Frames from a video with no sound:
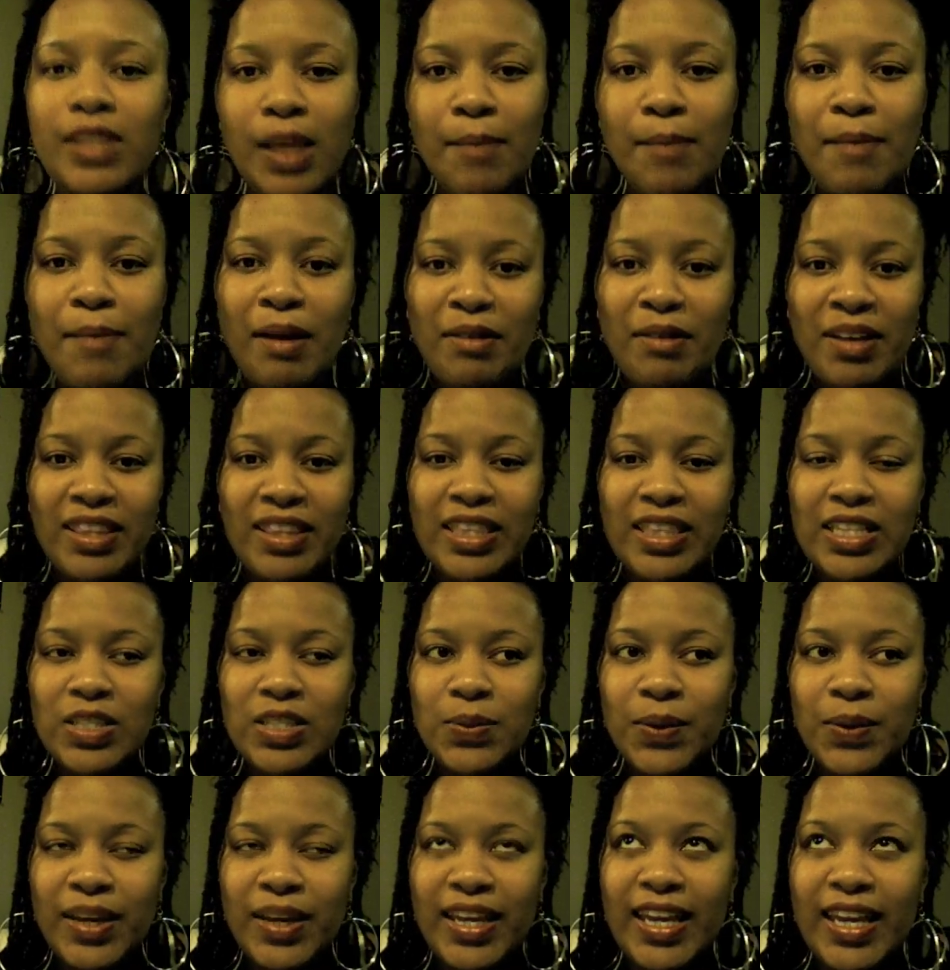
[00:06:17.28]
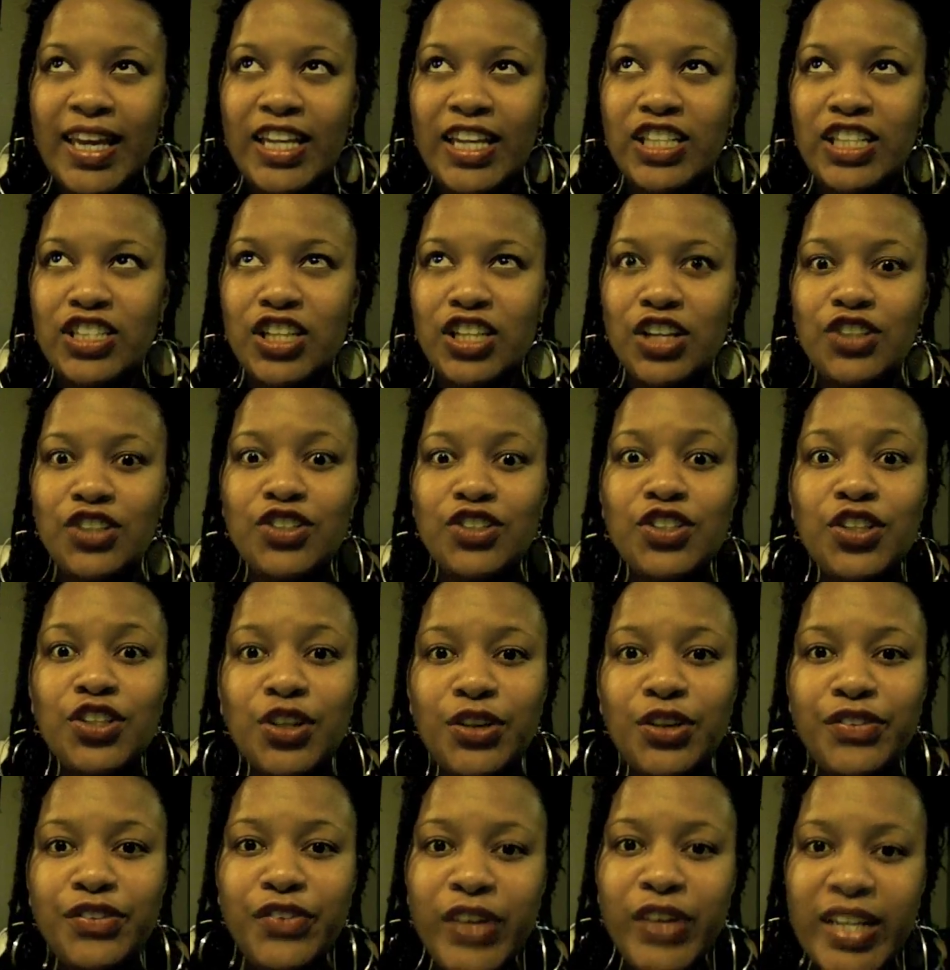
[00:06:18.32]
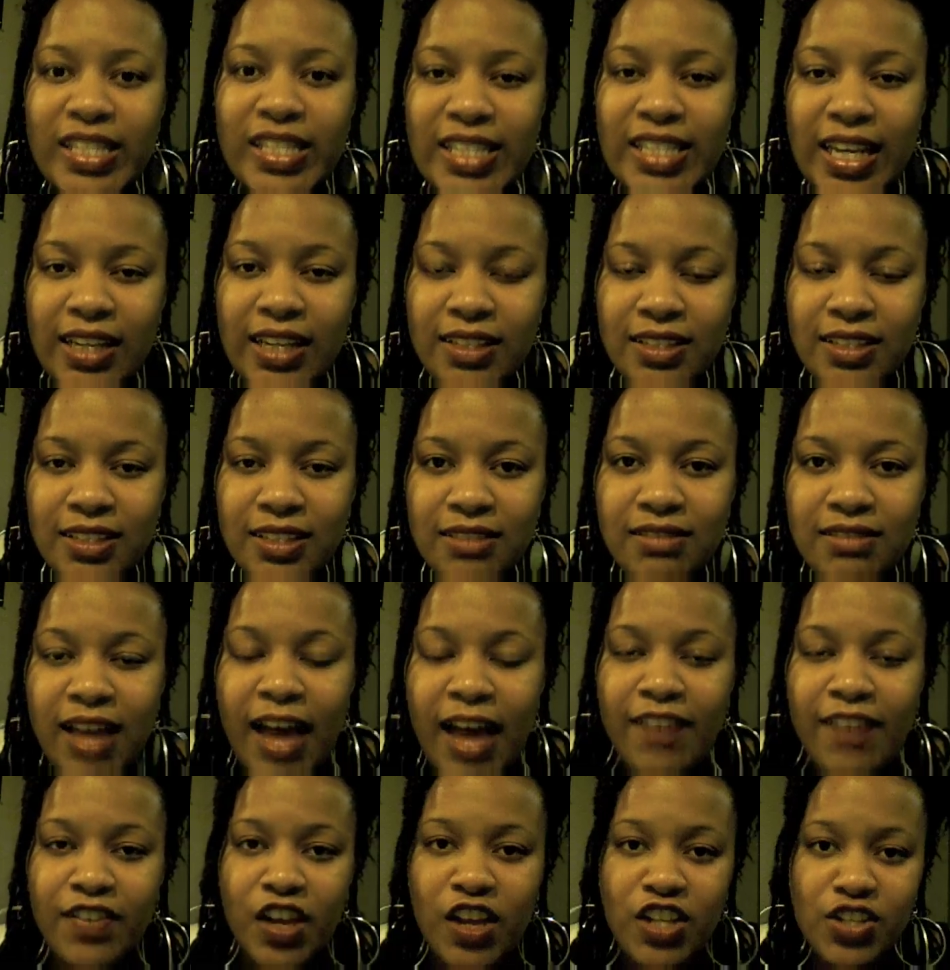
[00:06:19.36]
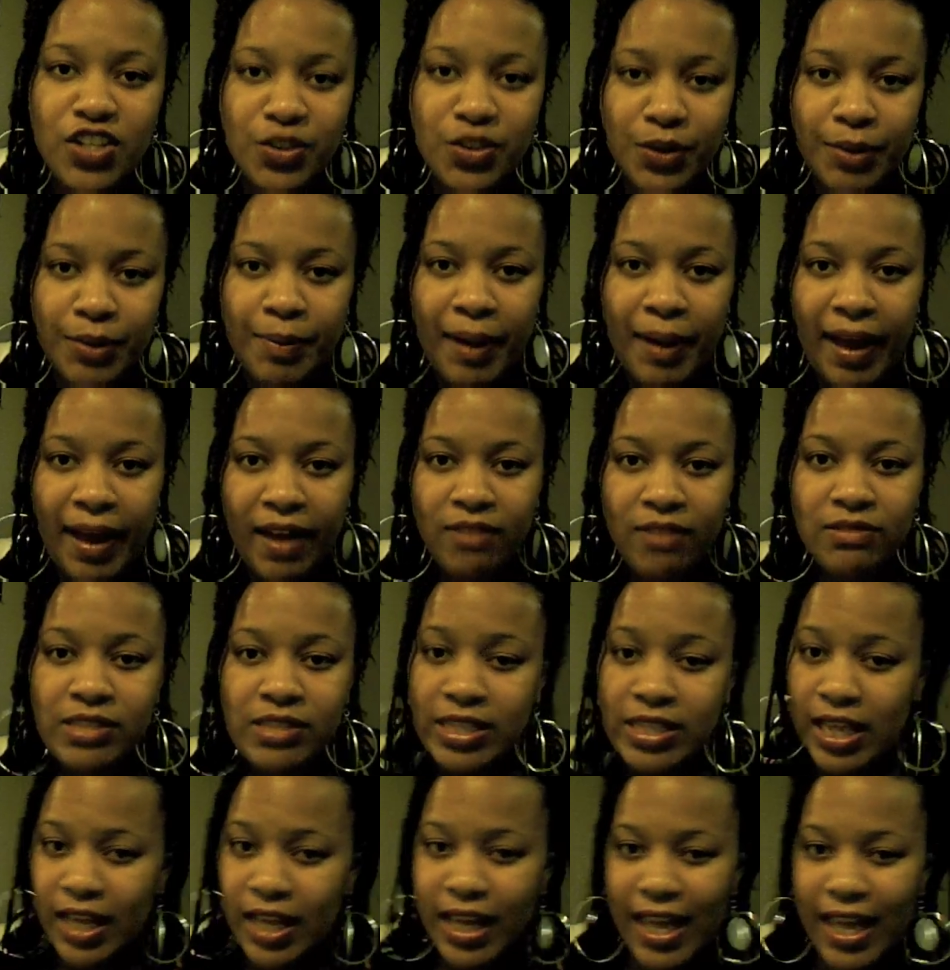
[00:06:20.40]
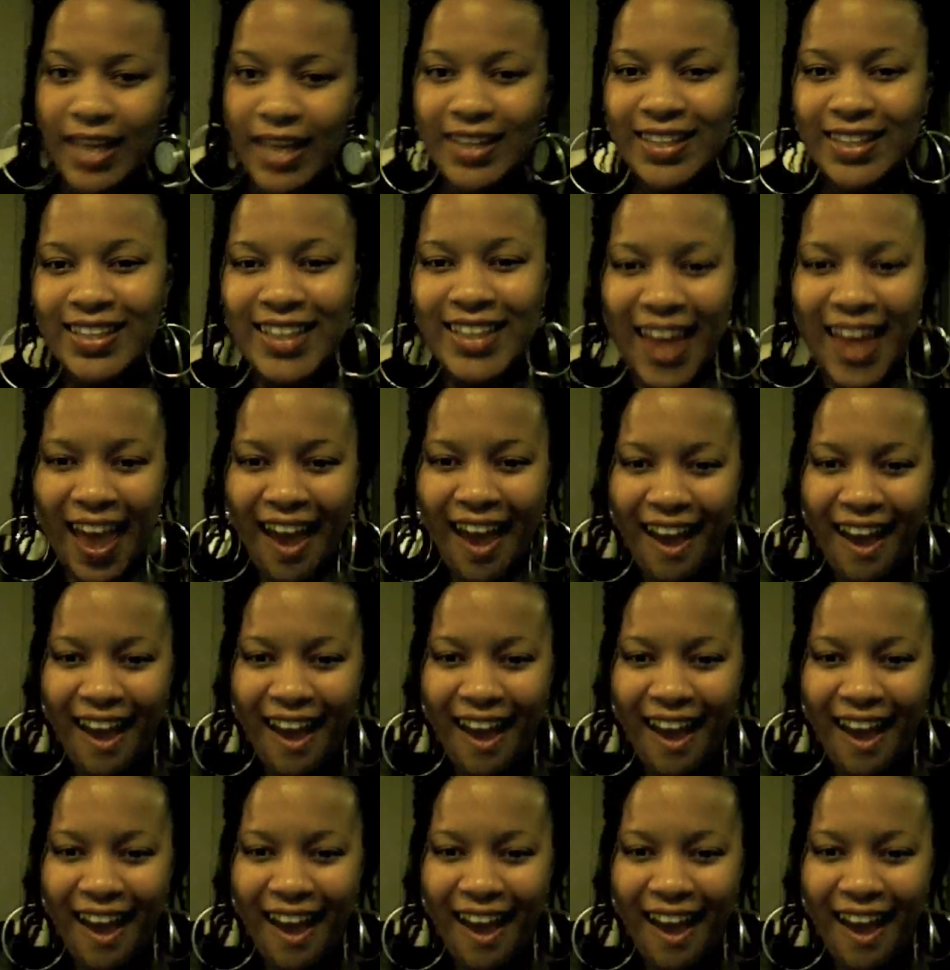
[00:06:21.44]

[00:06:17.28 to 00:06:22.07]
my weight this week is 246. I have lost 3 pounds again. Yay!